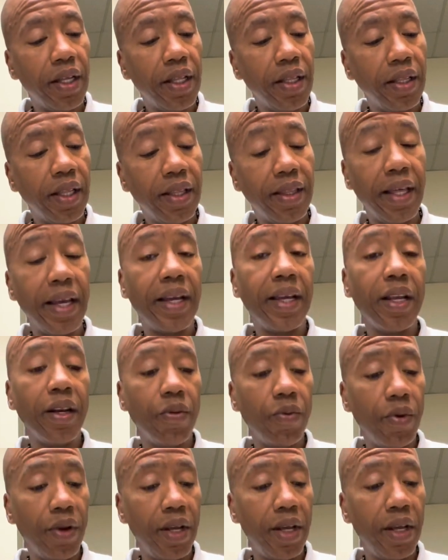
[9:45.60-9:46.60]
that they
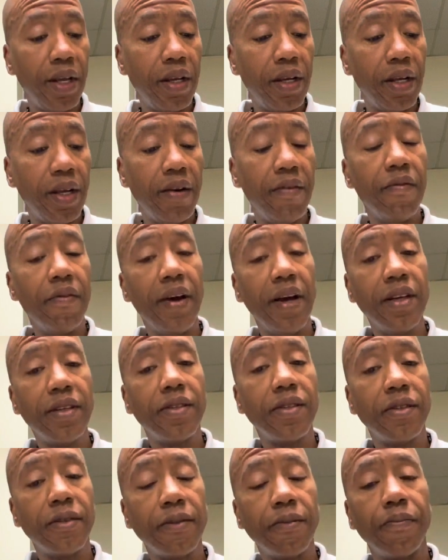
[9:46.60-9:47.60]
can
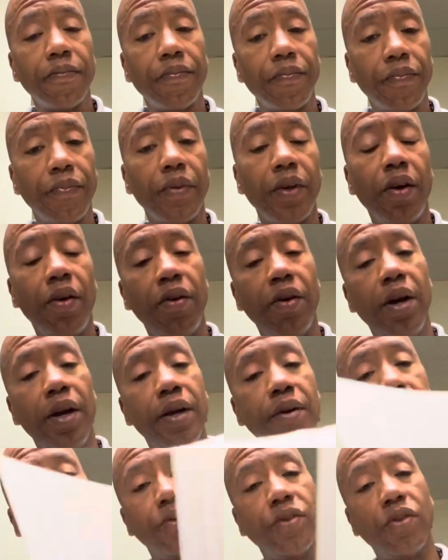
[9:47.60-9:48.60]
reinvest. All
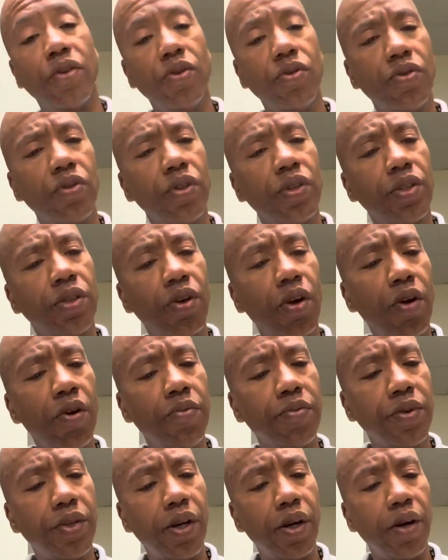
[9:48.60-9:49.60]
right, so those are the
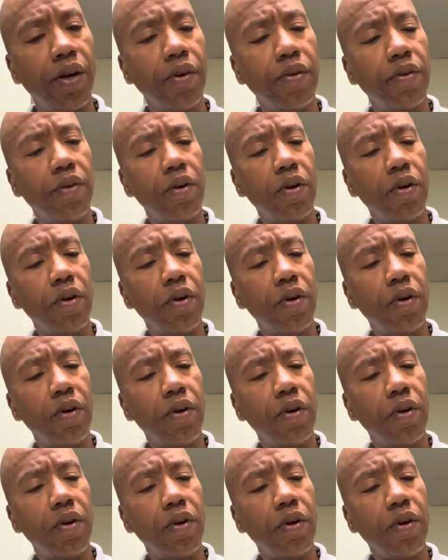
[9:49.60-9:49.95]
terms there.